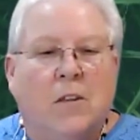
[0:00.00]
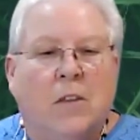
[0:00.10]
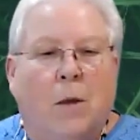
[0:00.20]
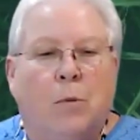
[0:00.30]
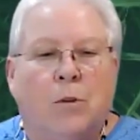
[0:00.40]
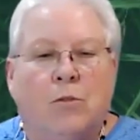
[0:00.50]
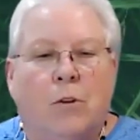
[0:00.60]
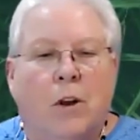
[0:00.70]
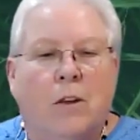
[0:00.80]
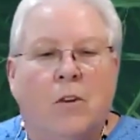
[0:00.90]
that
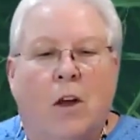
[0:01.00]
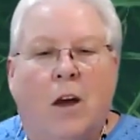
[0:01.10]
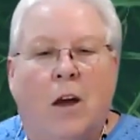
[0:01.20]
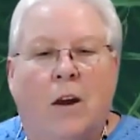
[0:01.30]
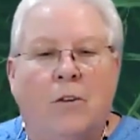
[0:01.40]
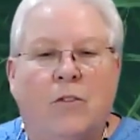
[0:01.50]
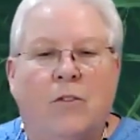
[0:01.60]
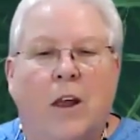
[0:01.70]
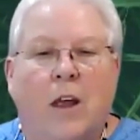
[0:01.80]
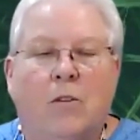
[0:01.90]
portrays a higher
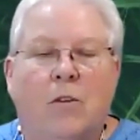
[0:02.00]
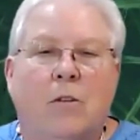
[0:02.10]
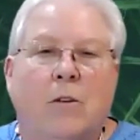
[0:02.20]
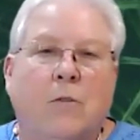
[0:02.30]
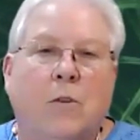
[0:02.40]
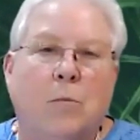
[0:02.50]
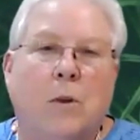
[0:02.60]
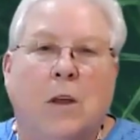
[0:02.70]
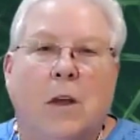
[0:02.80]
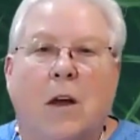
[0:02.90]
standard of
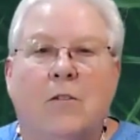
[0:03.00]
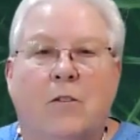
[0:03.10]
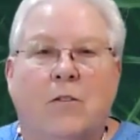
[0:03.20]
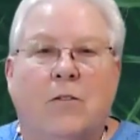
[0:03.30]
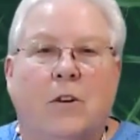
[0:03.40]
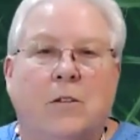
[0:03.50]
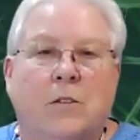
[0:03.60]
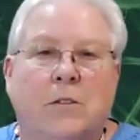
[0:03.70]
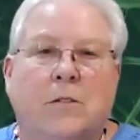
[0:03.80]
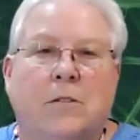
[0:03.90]
human
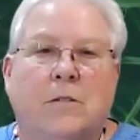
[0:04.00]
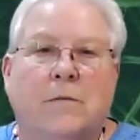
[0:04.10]
consciousness.